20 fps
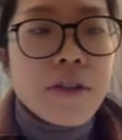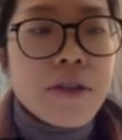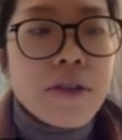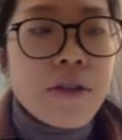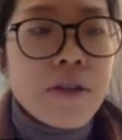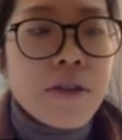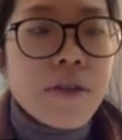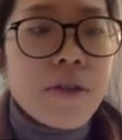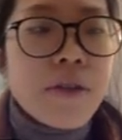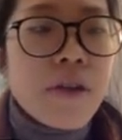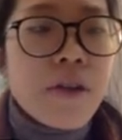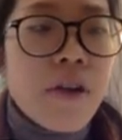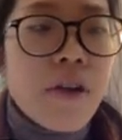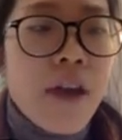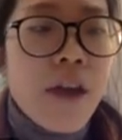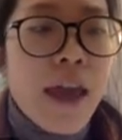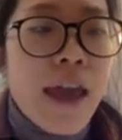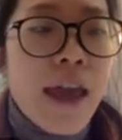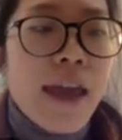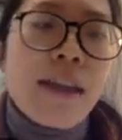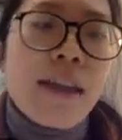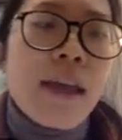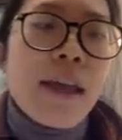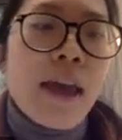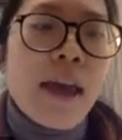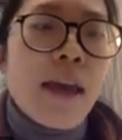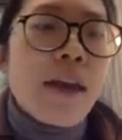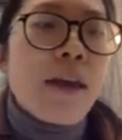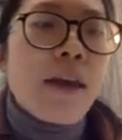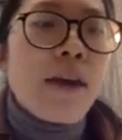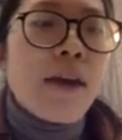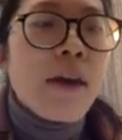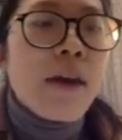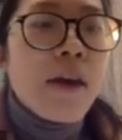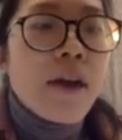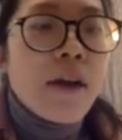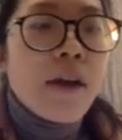to create a